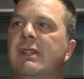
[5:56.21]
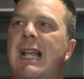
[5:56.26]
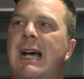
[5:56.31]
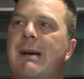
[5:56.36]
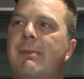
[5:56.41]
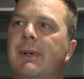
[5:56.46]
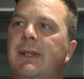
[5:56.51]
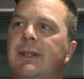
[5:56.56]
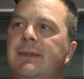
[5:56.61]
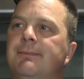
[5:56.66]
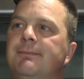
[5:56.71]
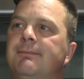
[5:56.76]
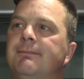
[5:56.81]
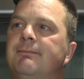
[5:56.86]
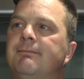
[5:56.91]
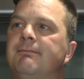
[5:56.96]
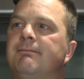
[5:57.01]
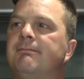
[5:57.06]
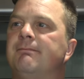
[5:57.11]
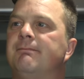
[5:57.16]

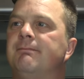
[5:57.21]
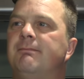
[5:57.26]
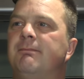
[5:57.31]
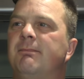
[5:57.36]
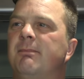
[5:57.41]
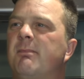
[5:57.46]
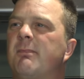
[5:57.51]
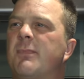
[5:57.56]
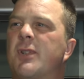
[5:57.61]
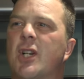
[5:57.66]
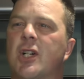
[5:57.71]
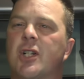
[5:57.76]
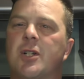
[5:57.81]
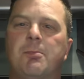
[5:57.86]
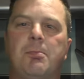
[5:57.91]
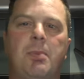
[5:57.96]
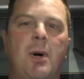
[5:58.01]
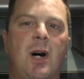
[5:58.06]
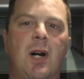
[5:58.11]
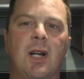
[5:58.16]
lemon, touch
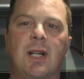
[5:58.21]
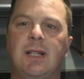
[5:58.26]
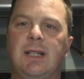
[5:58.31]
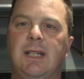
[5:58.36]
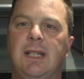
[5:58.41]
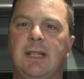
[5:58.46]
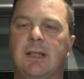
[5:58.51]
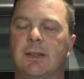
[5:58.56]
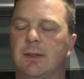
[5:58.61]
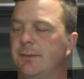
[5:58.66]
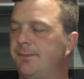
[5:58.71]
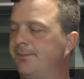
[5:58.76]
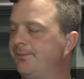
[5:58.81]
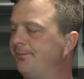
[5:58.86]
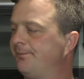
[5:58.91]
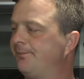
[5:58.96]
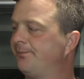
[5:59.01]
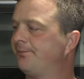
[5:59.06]
of pine needle,